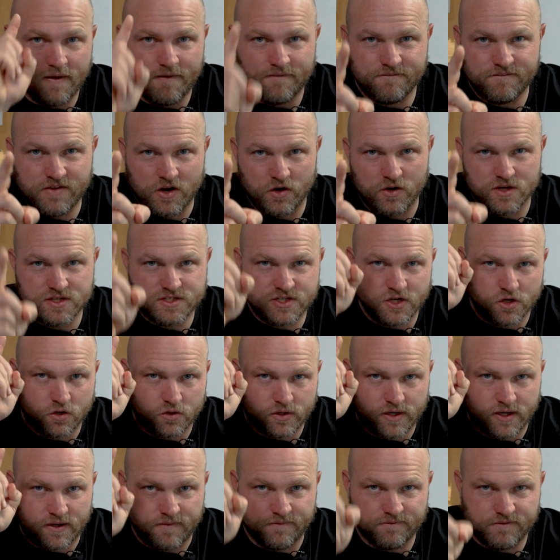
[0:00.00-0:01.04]
Very
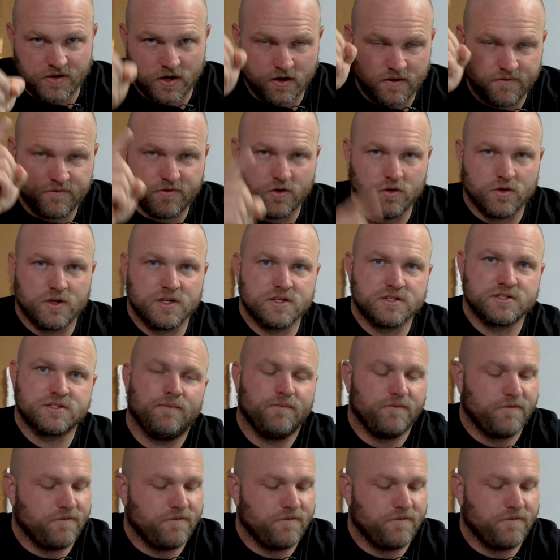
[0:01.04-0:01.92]
zeroed in, very focused,